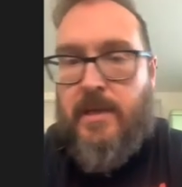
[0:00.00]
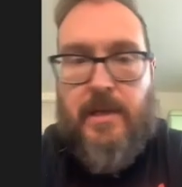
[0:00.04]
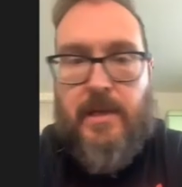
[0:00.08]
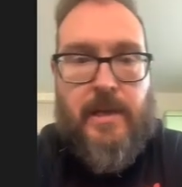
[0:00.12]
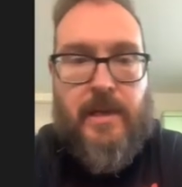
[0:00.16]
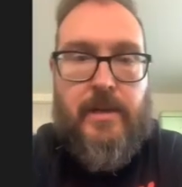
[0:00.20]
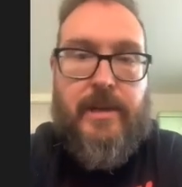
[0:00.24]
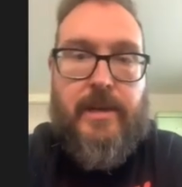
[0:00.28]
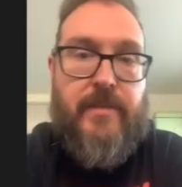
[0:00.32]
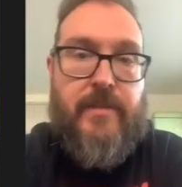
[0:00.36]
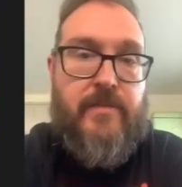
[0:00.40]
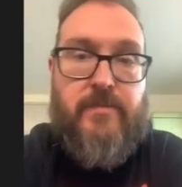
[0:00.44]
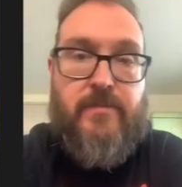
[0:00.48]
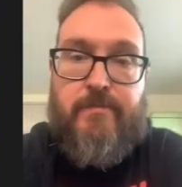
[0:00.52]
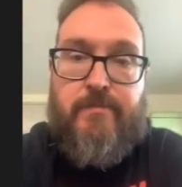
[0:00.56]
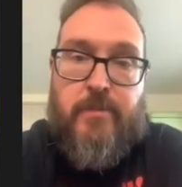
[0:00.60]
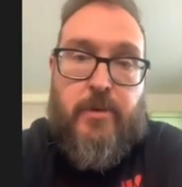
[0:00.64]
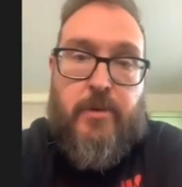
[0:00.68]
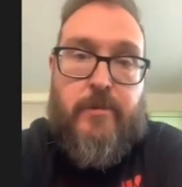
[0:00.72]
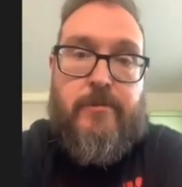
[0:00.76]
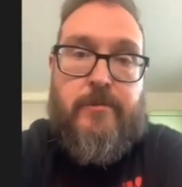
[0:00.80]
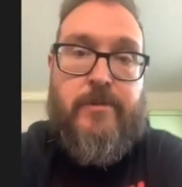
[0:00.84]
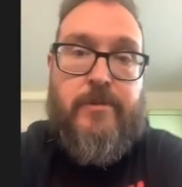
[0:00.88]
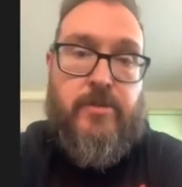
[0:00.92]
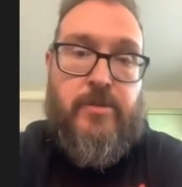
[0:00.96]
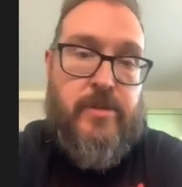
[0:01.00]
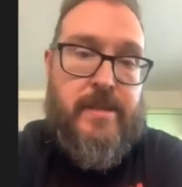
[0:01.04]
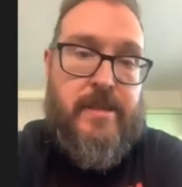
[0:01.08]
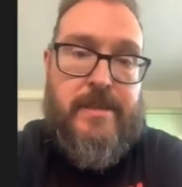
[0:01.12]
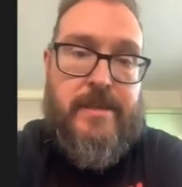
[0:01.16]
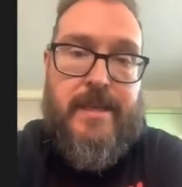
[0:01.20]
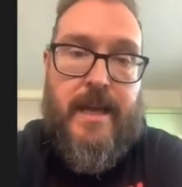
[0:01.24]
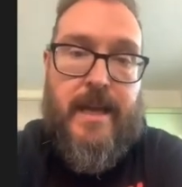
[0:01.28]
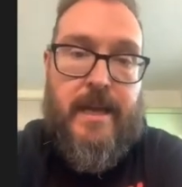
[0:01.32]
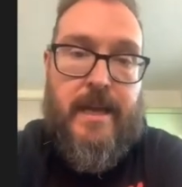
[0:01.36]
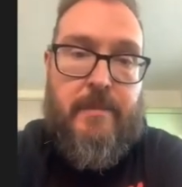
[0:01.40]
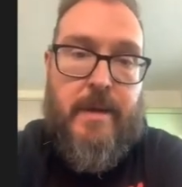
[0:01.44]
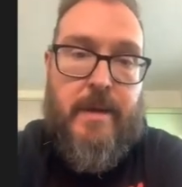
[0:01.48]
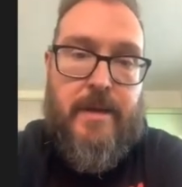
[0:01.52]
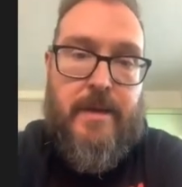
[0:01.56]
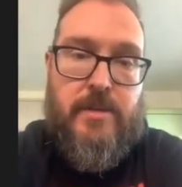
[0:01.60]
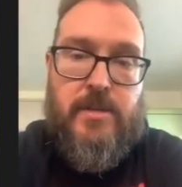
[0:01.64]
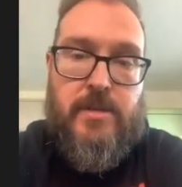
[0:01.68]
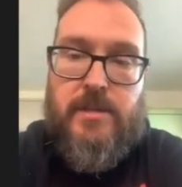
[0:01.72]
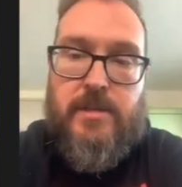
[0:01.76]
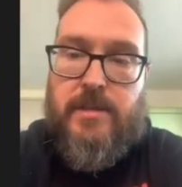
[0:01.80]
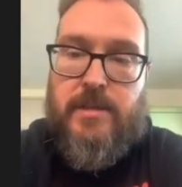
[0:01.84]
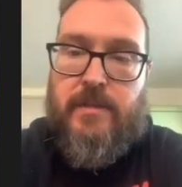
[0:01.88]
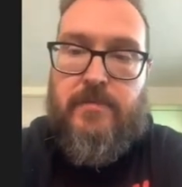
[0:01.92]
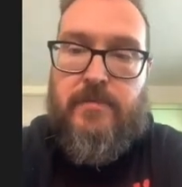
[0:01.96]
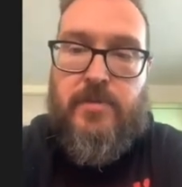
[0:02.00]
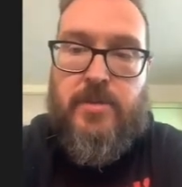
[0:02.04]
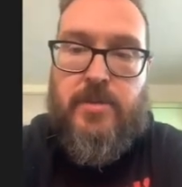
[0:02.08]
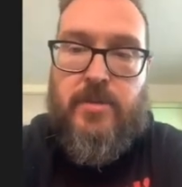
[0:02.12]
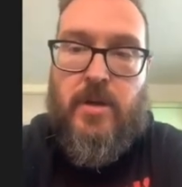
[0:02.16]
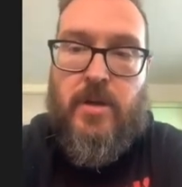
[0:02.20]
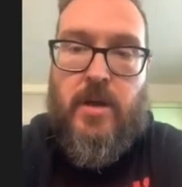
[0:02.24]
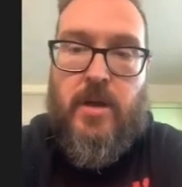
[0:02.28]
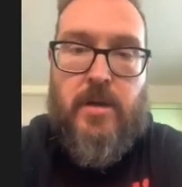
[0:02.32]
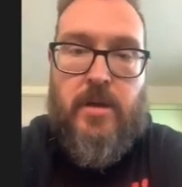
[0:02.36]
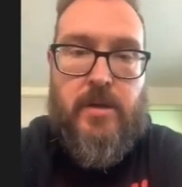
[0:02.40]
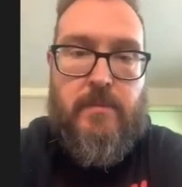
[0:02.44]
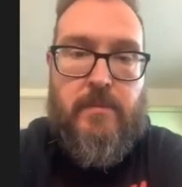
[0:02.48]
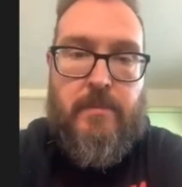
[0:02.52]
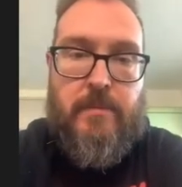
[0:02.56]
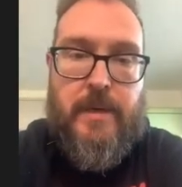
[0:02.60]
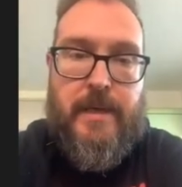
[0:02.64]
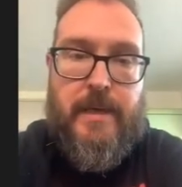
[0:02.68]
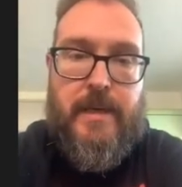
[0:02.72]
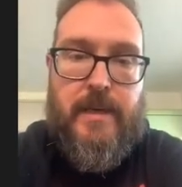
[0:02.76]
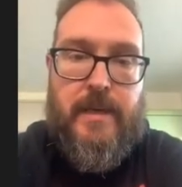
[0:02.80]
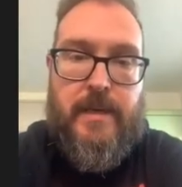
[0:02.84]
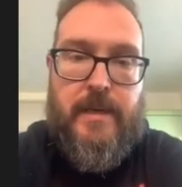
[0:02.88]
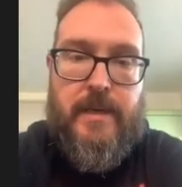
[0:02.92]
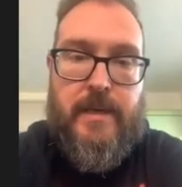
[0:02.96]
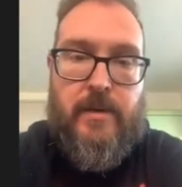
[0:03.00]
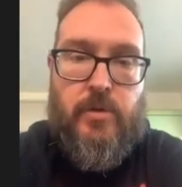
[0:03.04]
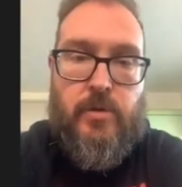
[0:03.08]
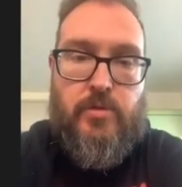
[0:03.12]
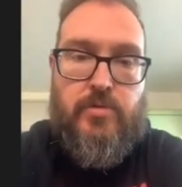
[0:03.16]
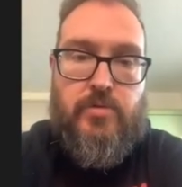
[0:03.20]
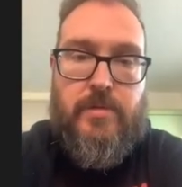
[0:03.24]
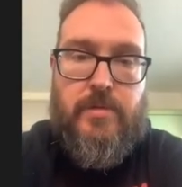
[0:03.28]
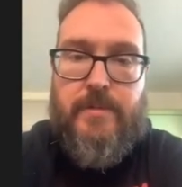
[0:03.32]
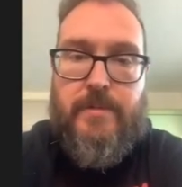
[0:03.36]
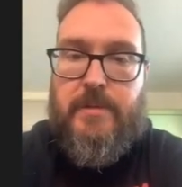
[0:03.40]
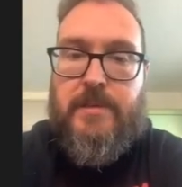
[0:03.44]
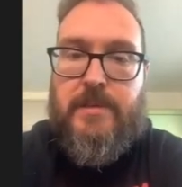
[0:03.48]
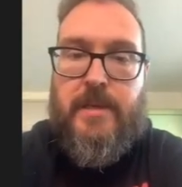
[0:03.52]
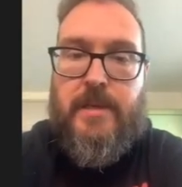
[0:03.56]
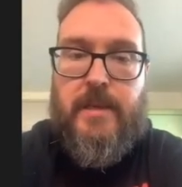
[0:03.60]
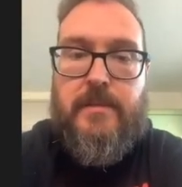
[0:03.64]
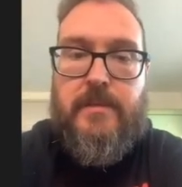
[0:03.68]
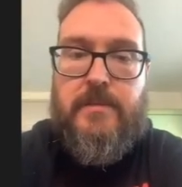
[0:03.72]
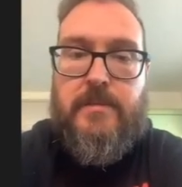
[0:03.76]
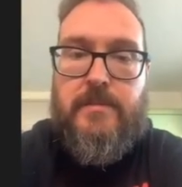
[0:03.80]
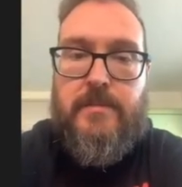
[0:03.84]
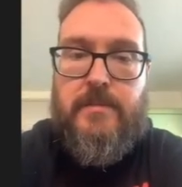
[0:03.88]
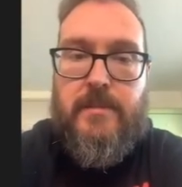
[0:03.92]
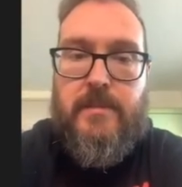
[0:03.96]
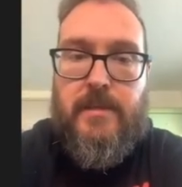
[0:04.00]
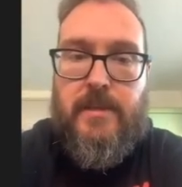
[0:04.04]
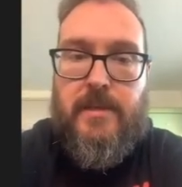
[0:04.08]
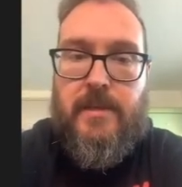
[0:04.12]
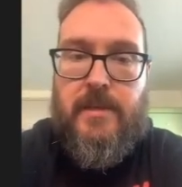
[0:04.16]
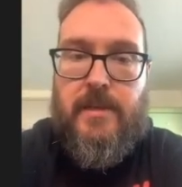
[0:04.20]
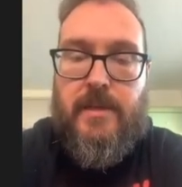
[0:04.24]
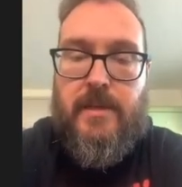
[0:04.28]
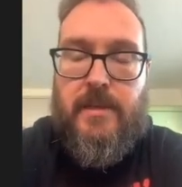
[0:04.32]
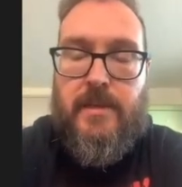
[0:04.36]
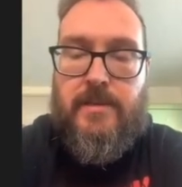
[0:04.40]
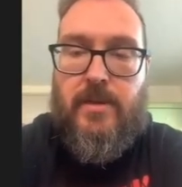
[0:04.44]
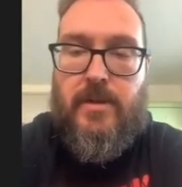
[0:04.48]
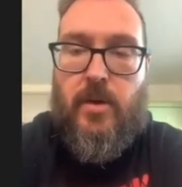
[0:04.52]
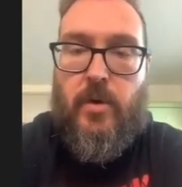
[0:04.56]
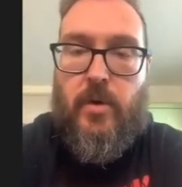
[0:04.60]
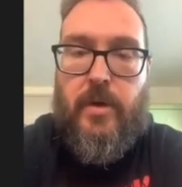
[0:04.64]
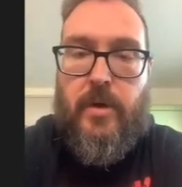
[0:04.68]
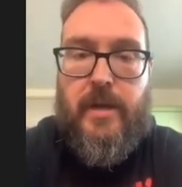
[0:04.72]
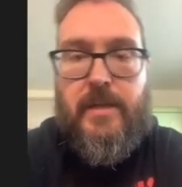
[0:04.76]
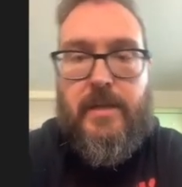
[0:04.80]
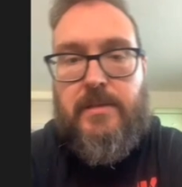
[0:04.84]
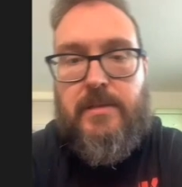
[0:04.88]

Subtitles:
Could even put her just in tag matches if she's not completely 100% to hide.